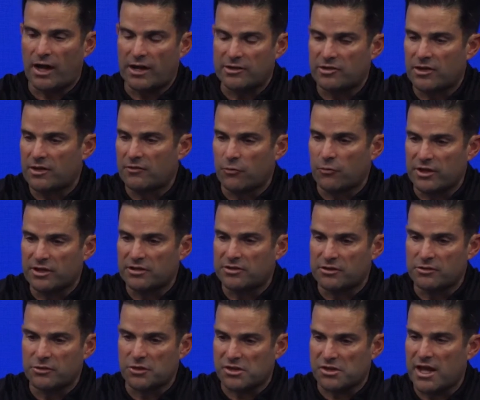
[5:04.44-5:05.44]
if we
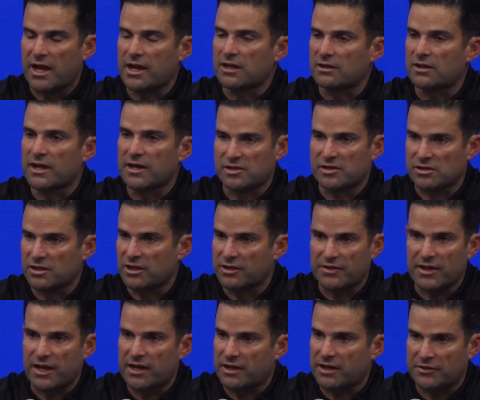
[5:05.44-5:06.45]
continue to stack classes like
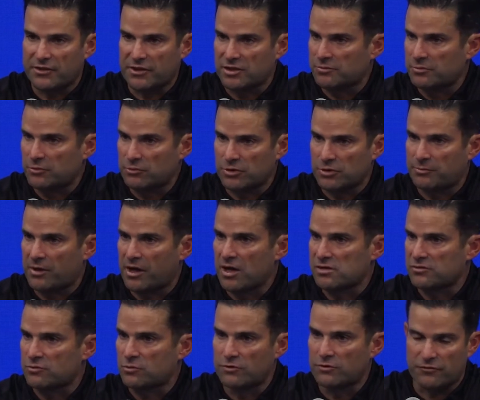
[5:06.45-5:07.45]
that, I think it's going to be really
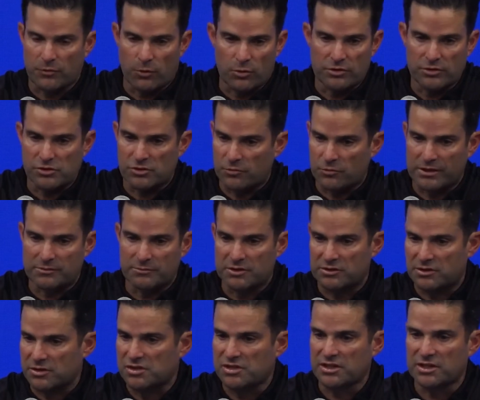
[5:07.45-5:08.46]
positive going forward. It's great.
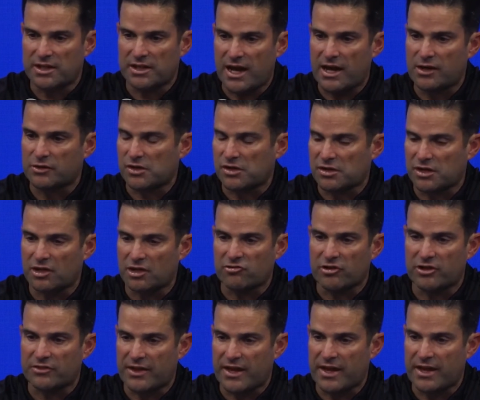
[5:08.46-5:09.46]
But to see a guy on a stage
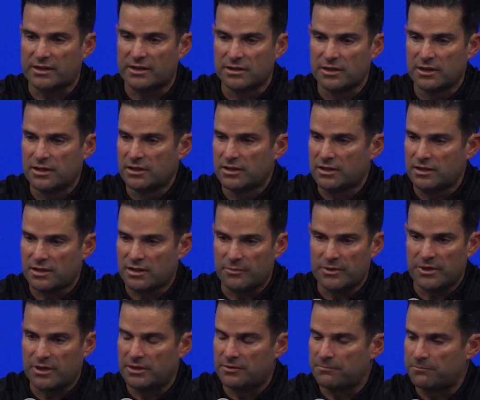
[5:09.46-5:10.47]
like that come
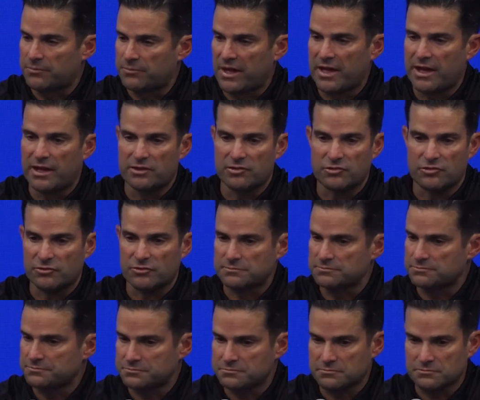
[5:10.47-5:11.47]
in and,
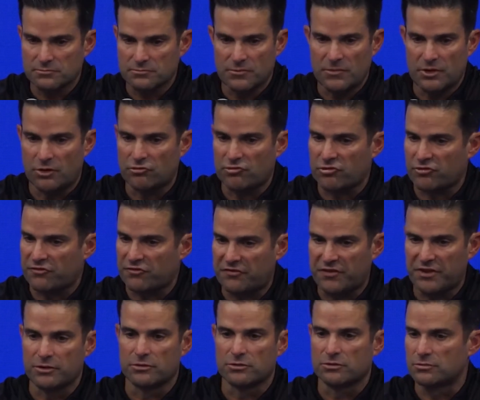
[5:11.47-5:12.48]
you know, just
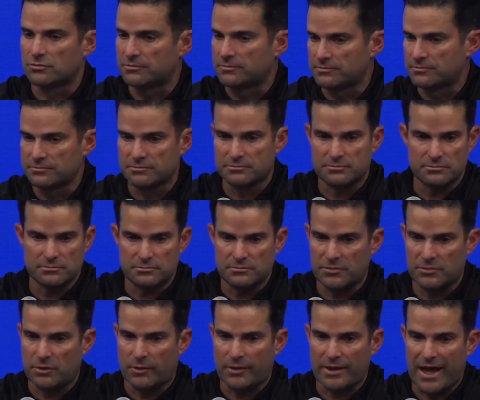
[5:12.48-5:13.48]
feel,
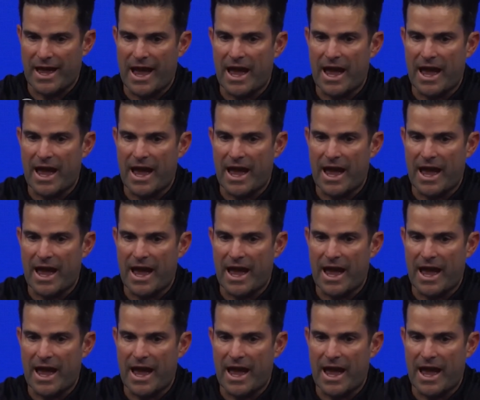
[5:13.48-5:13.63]
you know,